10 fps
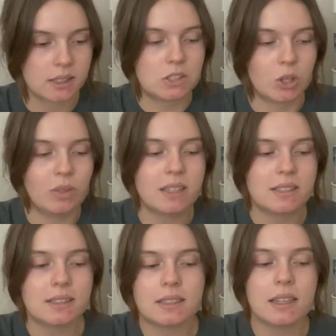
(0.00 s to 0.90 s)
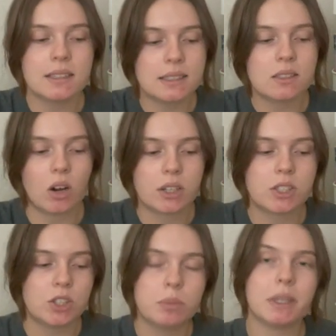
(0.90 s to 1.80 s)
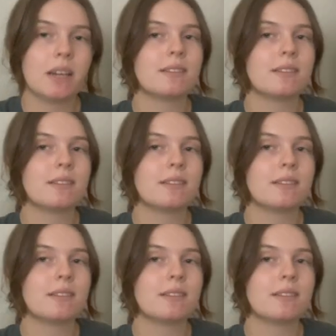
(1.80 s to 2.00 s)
So this is hard to do because